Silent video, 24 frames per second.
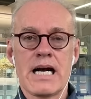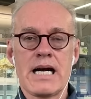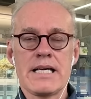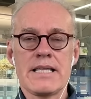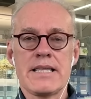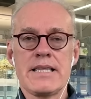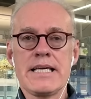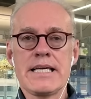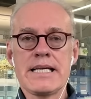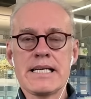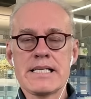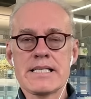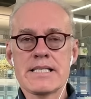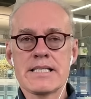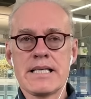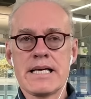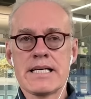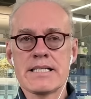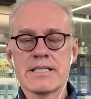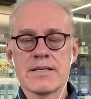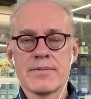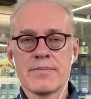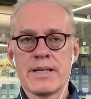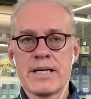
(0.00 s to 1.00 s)
I think it's
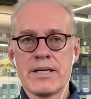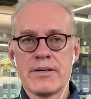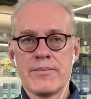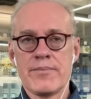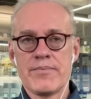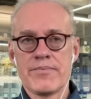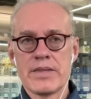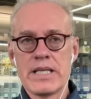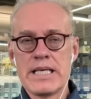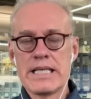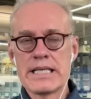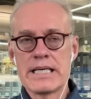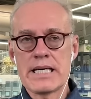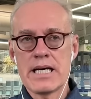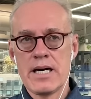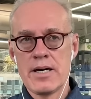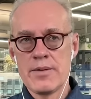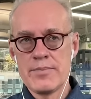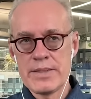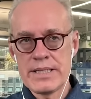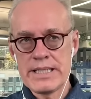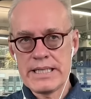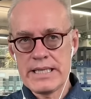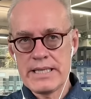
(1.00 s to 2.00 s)
less about
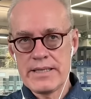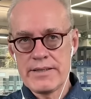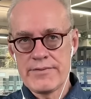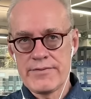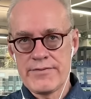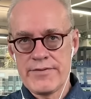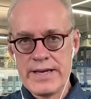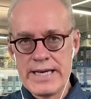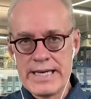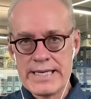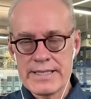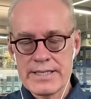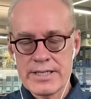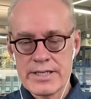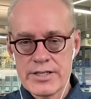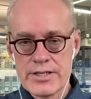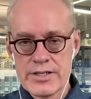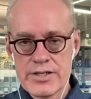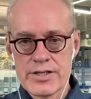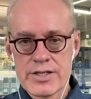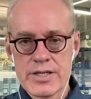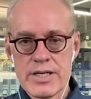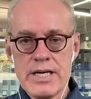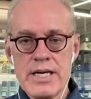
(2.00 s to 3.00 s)
incumbent
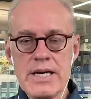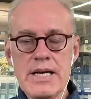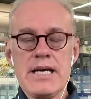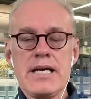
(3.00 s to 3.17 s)
advantage